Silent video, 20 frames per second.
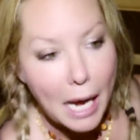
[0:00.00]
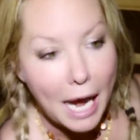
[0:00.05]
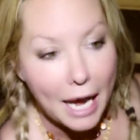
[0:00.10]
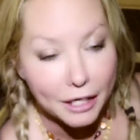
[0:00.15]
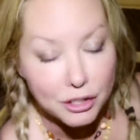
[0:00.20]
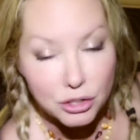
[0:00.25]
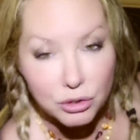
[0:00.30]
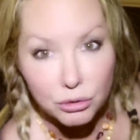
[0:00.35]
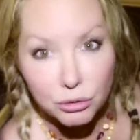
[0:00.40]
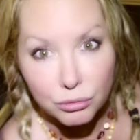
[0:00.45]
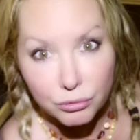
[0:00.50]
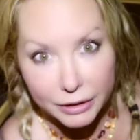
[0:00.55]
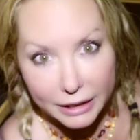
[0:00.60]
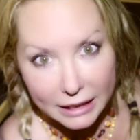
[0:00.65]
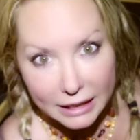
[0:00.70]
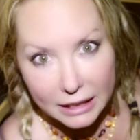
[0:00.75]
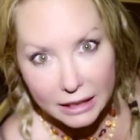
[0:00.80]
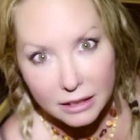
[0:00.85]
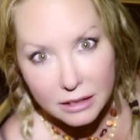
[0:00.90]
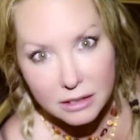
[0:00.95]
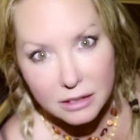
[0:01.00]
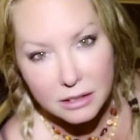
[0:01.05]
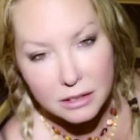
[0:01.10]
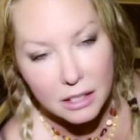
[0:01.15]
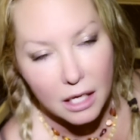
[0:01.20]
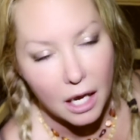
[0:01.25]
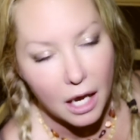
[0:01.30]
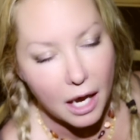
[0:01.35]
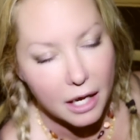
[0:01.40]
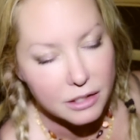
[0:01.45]
I do
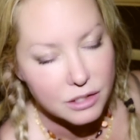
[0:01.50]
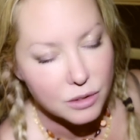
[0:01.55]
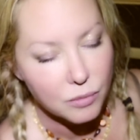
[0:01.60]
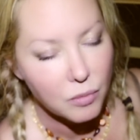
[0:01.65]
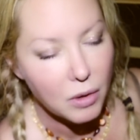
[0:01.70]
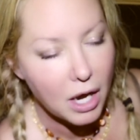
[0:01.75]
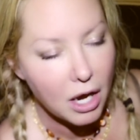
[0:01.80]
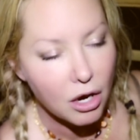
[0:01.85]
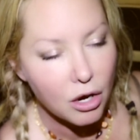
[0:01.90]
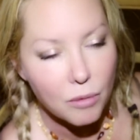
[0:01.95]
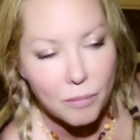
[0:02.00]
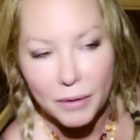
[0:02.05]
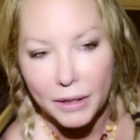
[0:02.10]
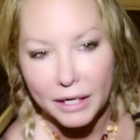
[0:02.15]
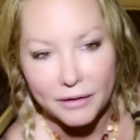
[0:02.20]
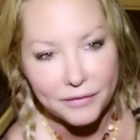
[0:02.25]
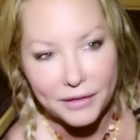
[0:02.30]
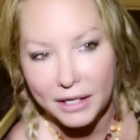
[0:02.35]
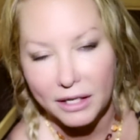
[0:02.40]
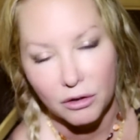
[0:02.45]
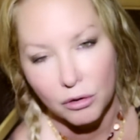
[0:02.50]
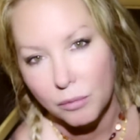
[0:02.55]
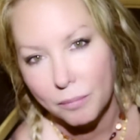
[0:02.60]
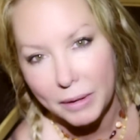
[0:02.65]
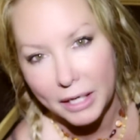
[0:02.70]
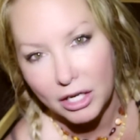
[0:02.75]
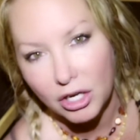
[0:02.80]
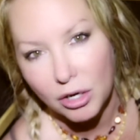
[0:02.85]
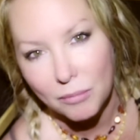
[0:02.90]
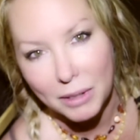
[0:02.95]
readings as well, but they don't
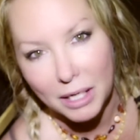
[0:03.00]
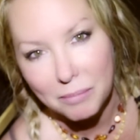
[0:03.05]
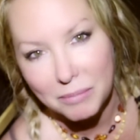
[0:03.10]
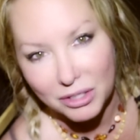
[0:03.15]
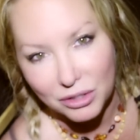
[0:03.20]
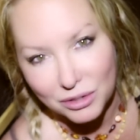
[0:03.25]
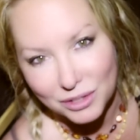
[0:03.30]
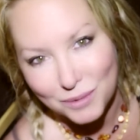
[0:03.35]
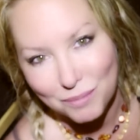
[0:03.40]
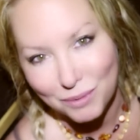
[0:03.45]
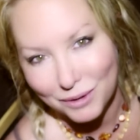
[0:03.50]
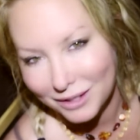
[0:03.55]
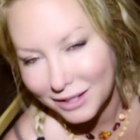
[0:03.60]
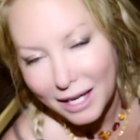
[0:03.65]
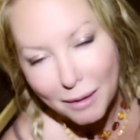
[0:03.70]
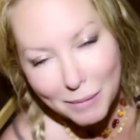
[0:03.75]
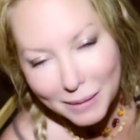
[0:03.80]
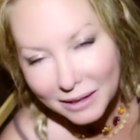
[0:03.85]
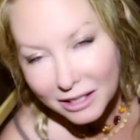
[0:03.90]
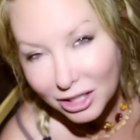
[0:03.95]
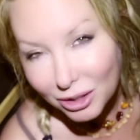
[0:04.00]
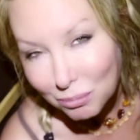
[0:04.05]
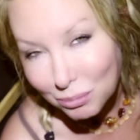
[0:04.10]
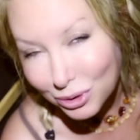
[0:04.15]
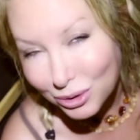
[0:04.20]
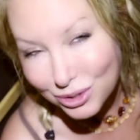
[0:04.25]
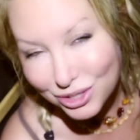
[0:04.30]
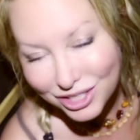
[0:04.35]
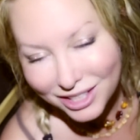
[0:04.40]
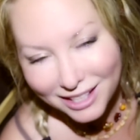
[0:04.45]
pay all my bills. But I'm a little
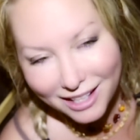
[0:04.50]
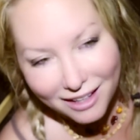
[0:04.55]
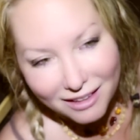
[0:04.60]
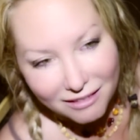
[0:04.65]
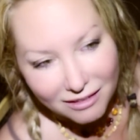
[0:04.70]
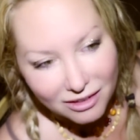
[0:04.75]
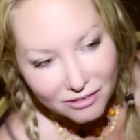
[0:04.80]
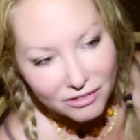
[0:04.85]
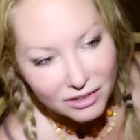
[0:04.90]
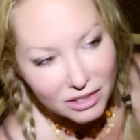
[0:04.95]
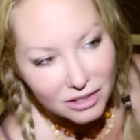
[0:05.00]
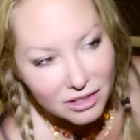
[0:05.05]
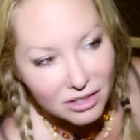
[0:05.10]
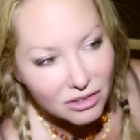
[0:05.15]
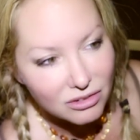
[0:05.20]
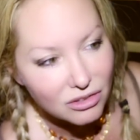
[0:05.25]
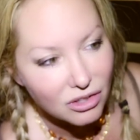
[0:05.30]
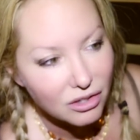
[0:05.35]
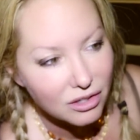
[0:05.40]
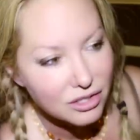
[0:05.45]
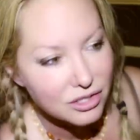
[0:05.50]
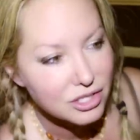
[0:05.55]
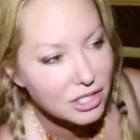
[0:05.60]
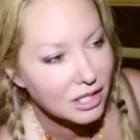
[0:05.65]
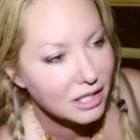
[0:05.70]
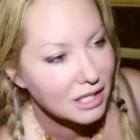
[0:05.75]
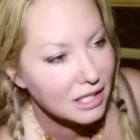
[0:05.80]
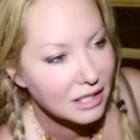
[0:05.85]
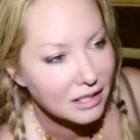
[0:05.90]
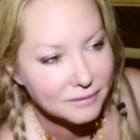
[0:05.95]
bougie. I live a little large.
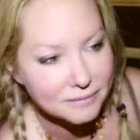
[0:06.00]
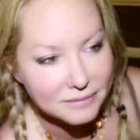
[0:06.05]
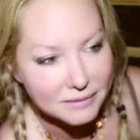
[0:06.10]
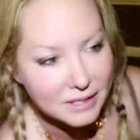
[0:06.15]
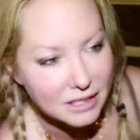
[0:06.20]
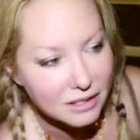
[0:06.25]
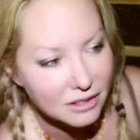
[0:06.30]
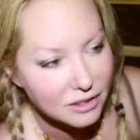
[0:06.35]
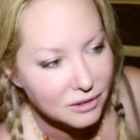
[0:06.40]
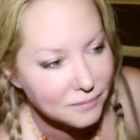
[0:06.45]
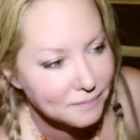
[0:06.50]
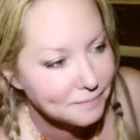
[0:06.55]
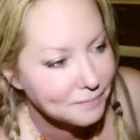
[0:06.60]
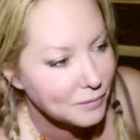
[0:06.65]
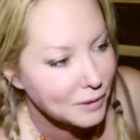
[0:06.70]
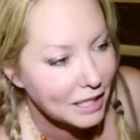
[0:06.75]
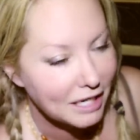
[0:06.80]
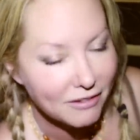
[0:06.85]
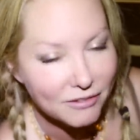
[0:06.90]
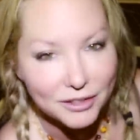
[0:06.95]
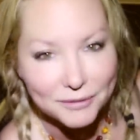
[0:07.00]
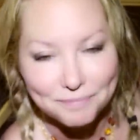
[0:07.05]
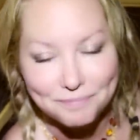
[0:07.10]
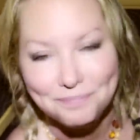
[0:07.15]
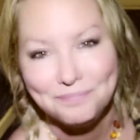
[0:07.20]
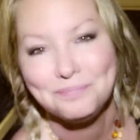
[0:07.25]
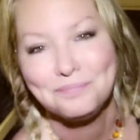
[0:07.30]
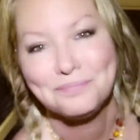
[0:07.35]
I can't, you know, whatever.